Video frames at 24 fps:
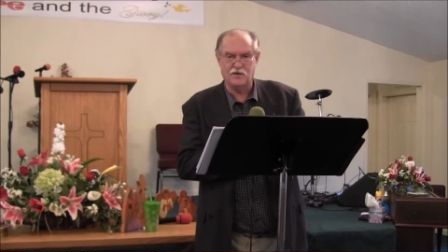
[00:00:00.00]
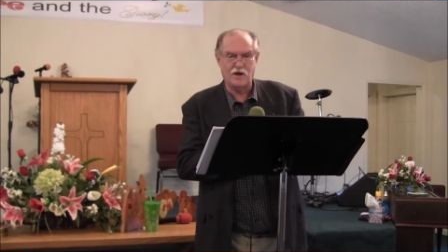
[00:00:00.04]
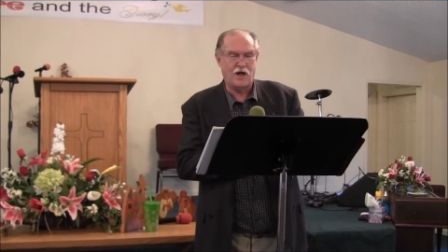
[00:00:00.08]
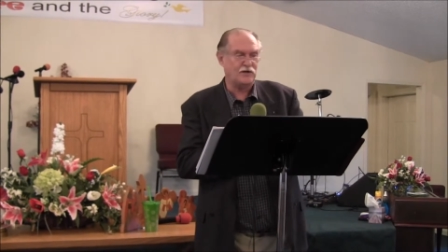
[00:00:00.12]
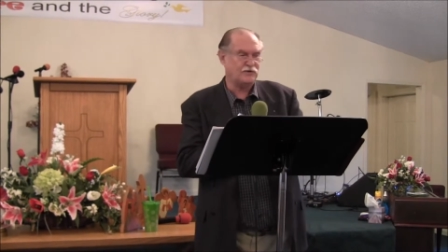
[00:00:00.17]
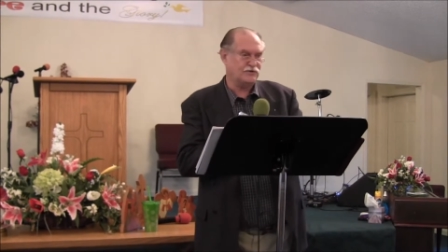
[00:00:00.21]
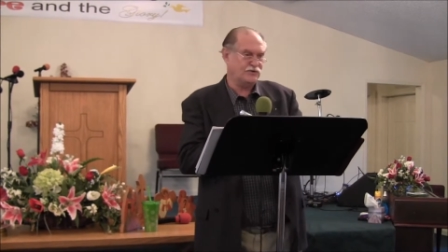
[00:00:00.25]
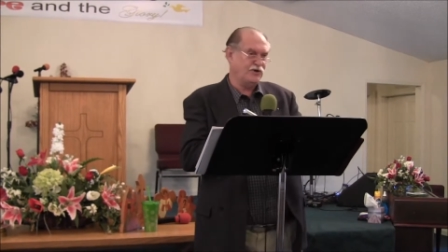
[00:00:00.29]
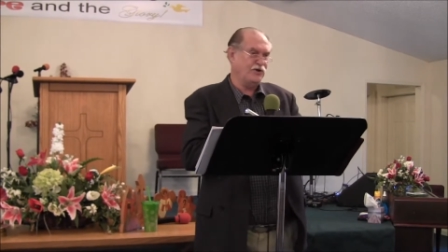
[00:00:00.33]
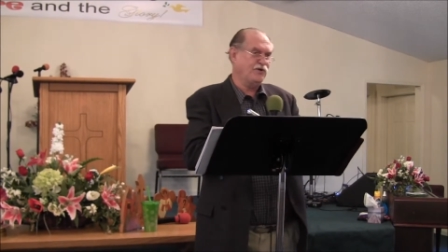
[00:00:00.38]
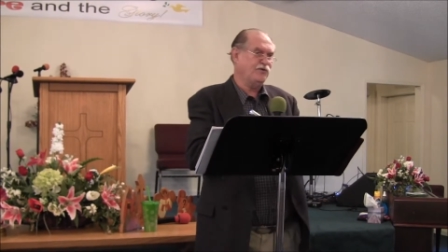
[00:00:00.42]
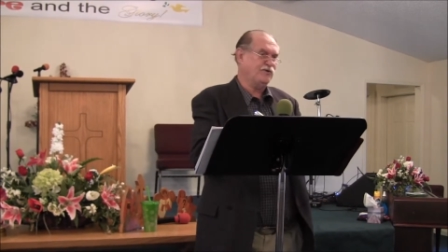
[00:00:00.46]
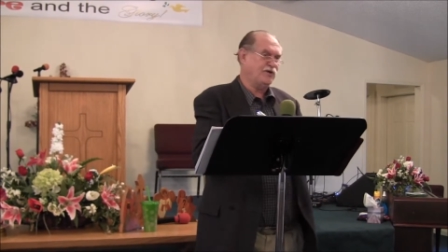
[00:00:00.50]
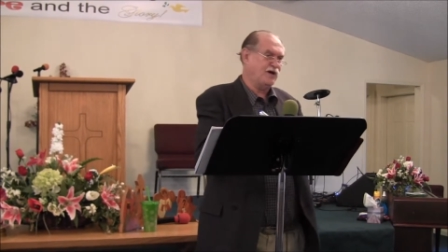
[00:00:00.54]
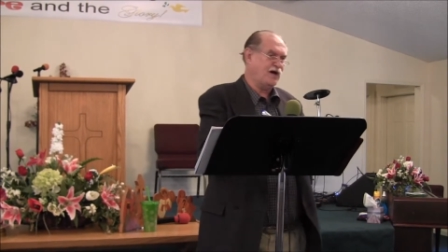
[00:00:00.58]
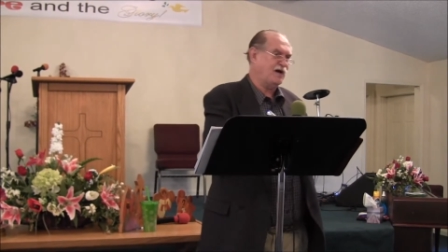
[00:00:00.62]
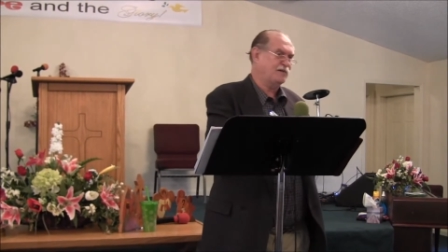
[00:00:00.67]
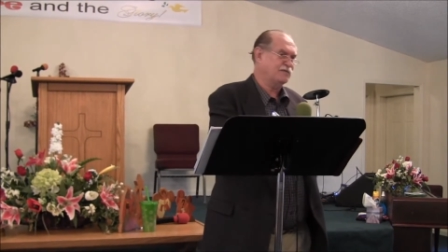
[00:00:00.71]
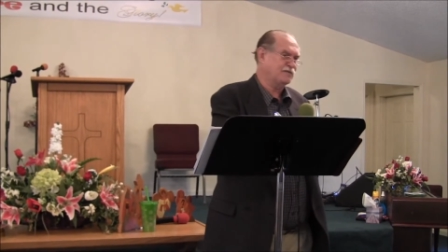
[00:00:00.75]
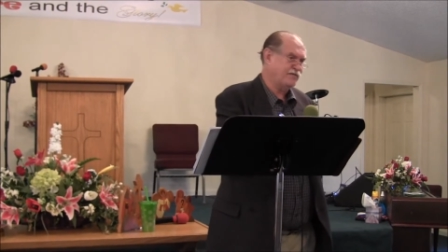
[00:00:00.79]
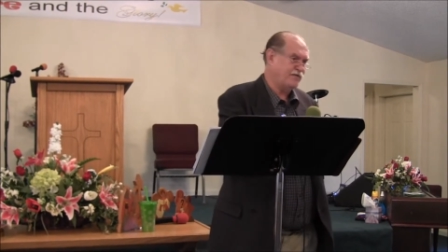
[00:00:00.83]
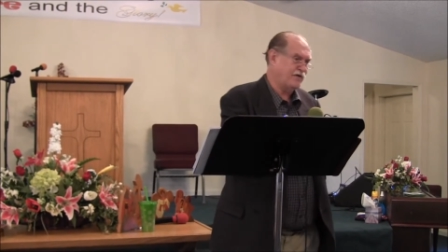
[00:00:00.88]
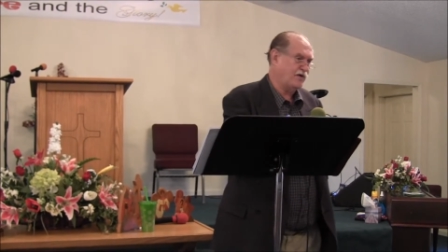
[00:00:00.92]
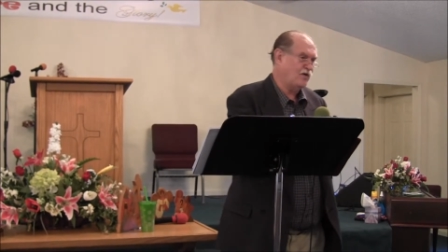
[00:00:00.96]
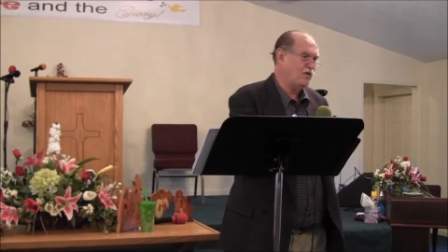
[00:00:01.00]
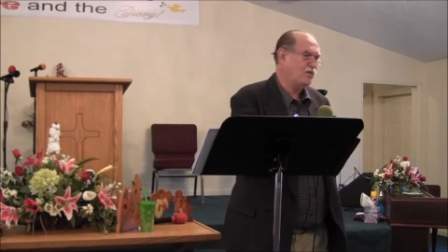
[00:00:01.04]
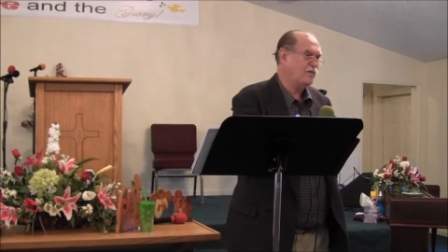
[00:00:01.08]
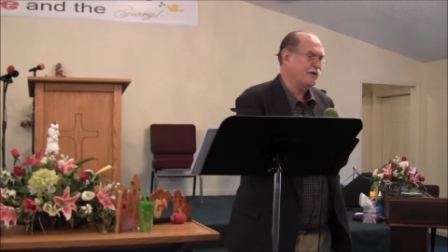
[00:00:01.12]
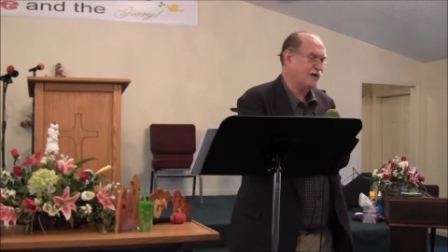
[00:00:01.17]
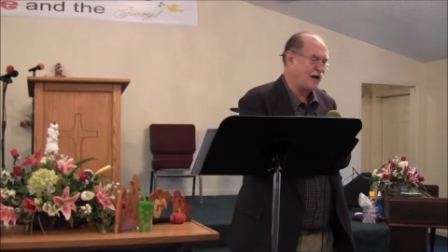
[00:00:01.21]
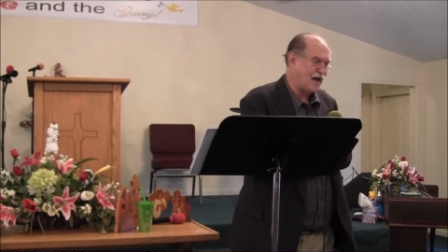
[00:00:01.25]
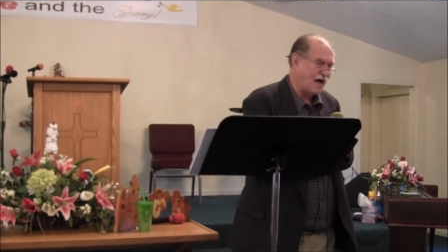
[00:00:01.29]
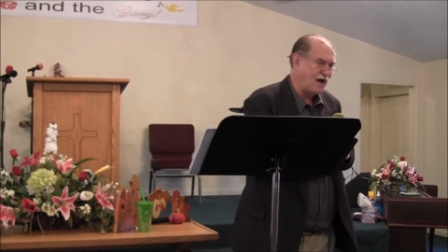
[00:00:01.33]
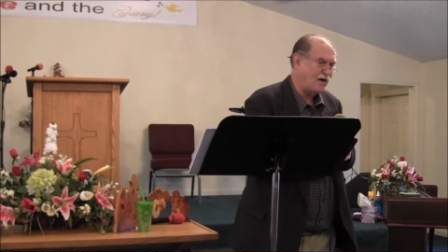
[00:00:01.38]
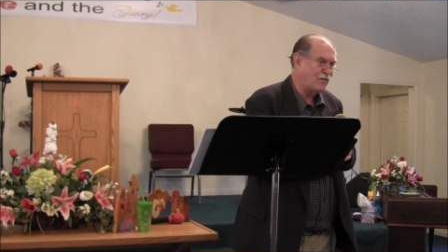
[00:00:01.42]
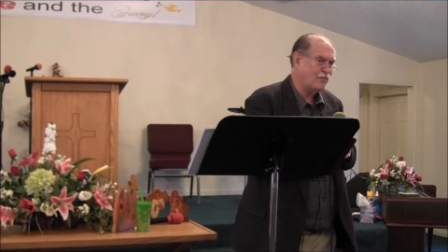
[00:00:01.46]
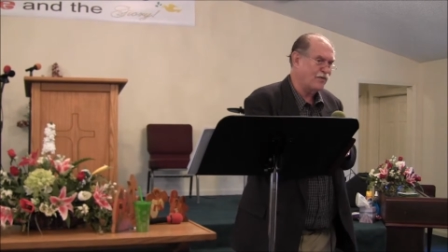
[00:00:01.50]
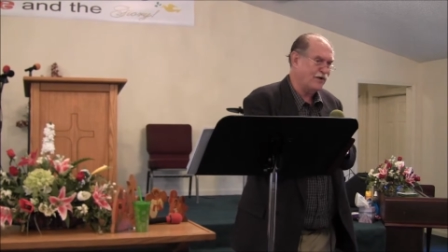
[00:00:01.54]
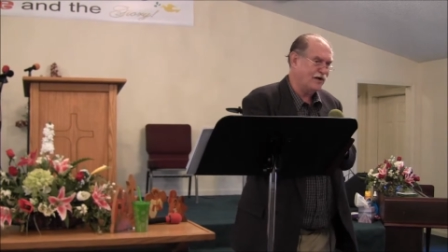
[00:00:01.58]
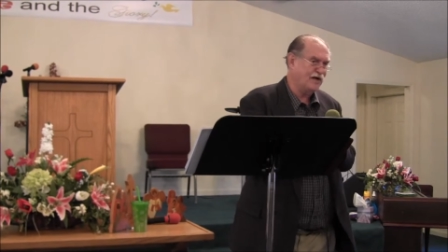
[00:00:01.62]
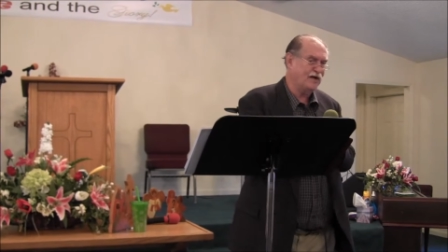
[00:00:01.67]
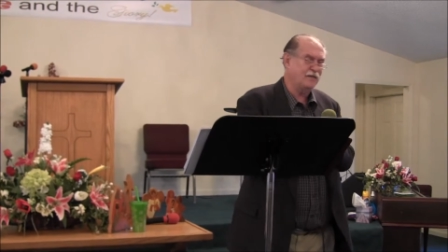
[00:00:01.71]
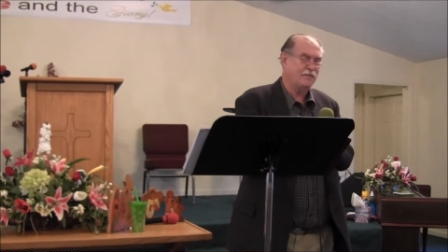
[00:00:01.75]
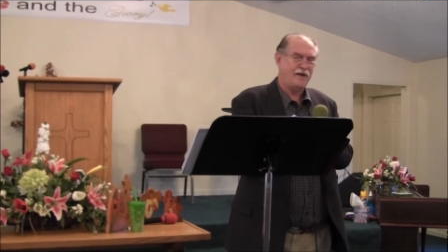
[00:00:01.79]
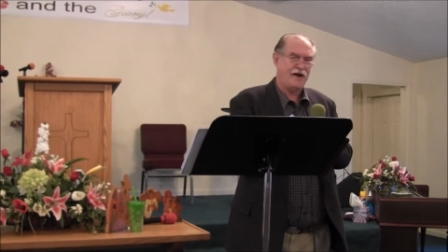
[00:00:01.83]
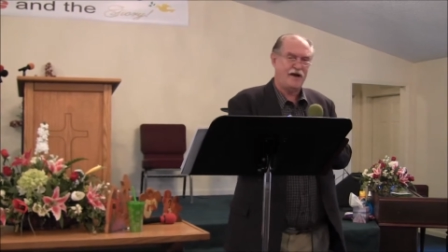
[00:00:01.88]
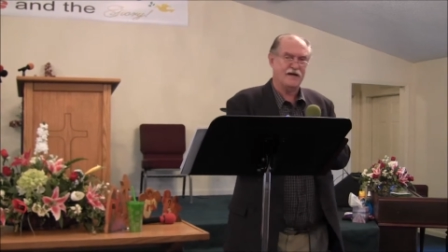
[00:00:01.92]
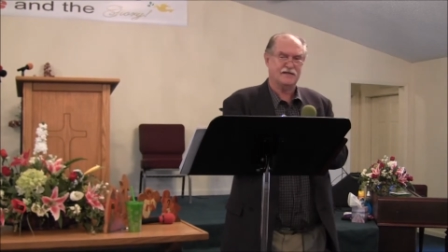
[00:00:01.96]
Not two times fold, but I'll
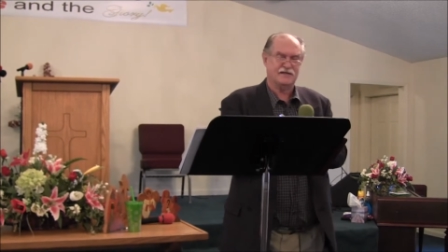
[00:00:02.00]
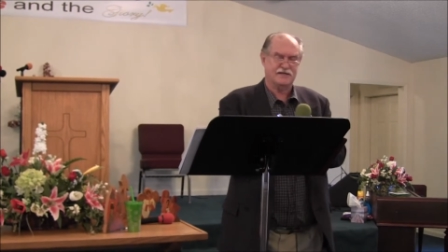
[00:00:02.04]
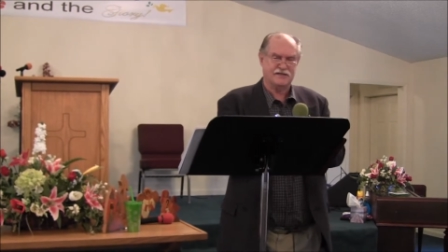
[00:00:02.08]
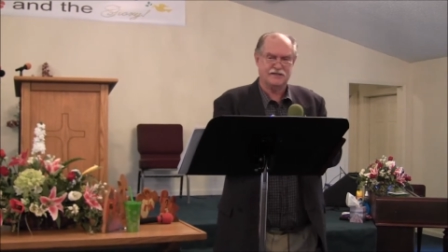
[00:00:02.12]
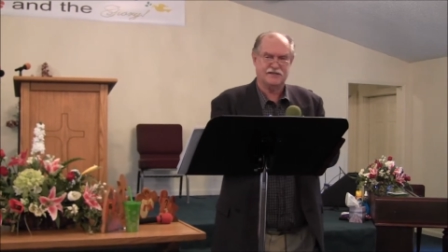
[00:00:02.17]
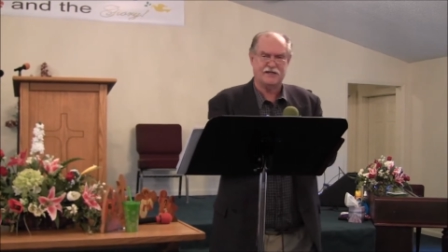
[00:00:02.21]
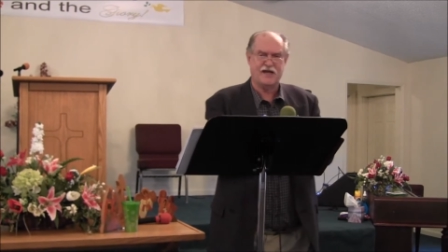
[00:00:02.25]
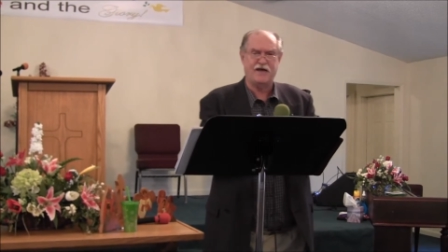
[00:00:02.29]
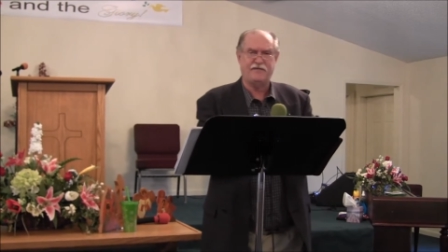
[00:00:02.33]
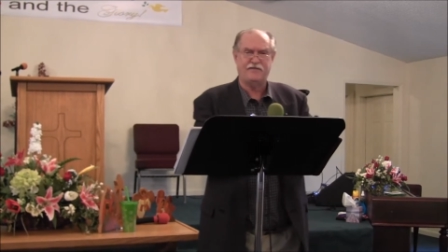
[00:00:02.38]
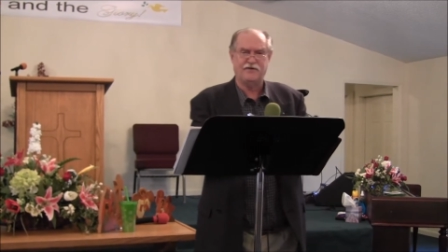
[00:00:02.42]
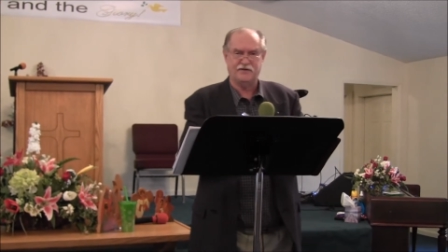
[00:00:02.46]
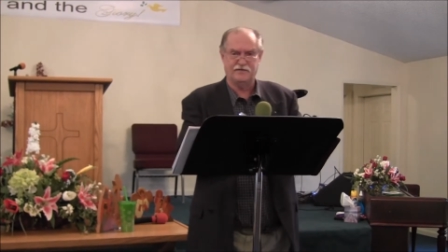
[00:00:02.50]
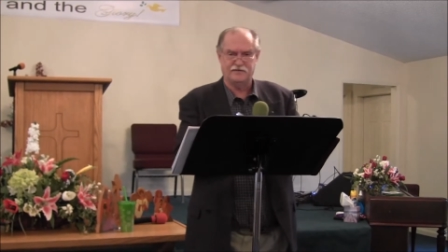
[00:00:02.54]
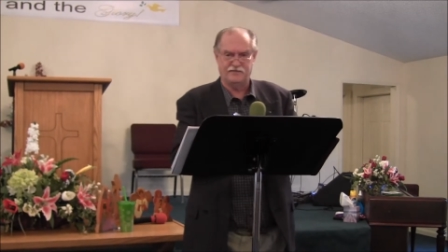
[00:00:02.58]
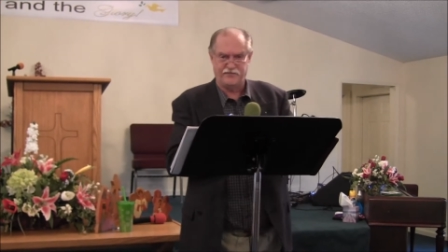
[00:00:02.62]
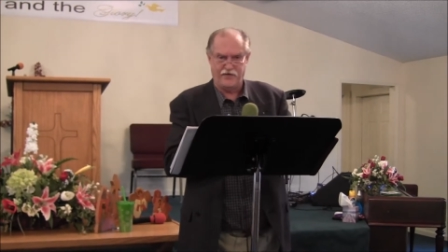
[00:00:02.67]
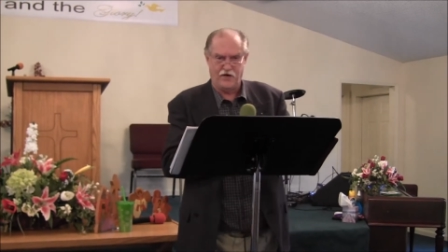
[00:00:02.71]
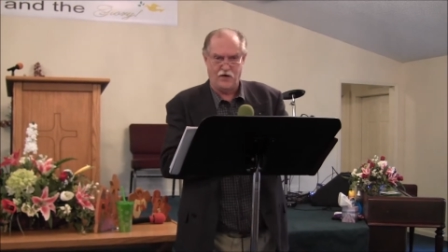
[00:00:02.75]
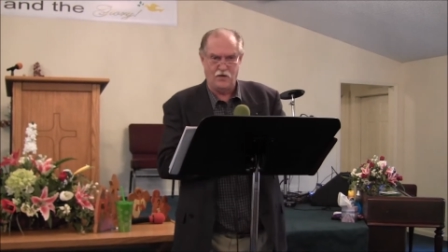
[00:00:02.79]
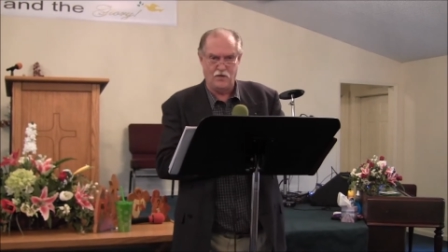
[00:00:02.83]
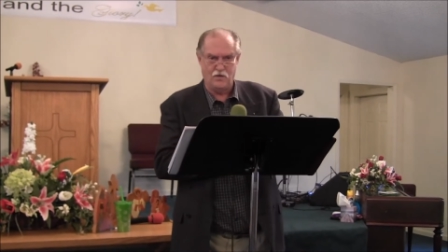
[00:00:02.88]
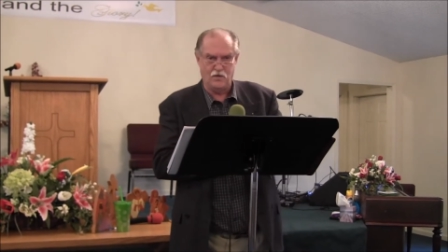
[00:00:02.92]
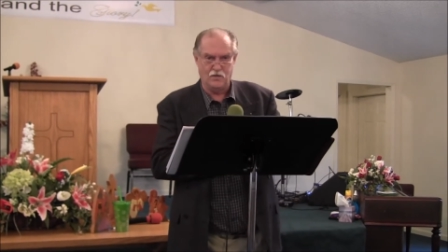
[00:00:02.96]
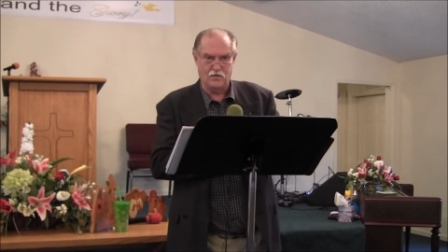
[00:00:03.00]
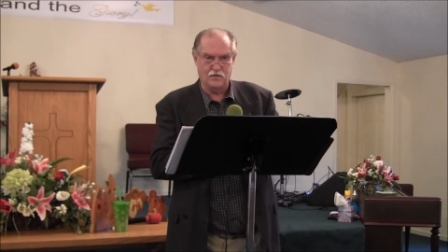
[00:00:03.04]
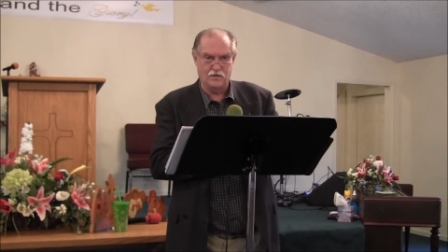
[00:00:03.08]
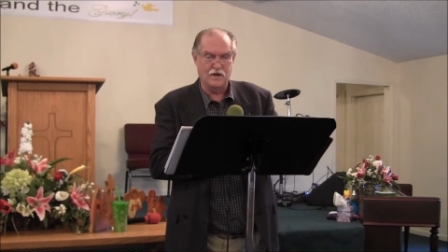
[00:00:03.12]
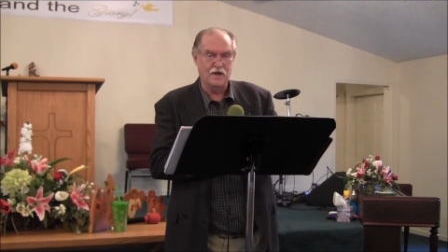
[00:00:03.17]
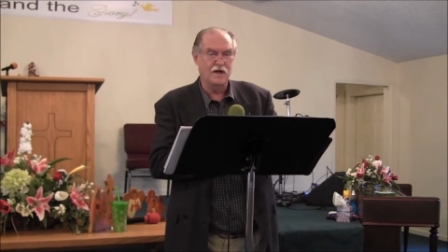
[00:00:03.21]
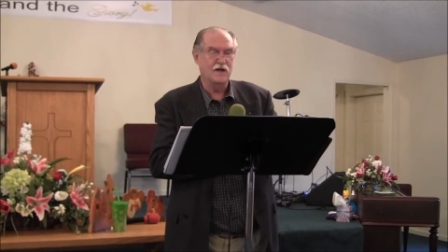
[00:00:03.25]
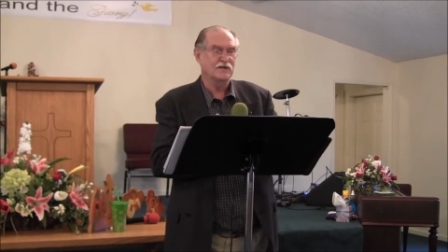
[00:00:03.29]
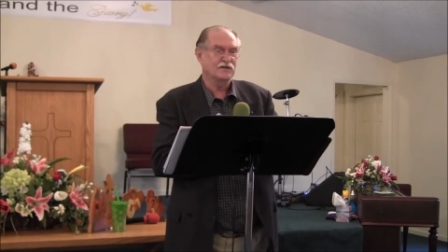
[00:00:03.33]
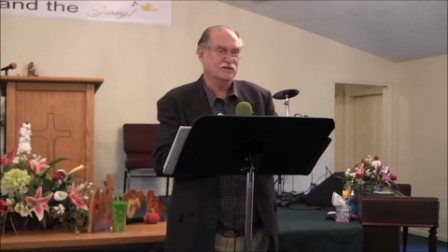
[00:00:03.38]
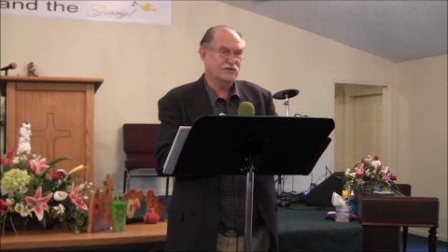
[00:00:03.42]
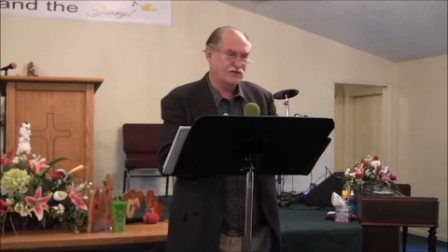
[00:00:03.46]
bring it back sevenfold.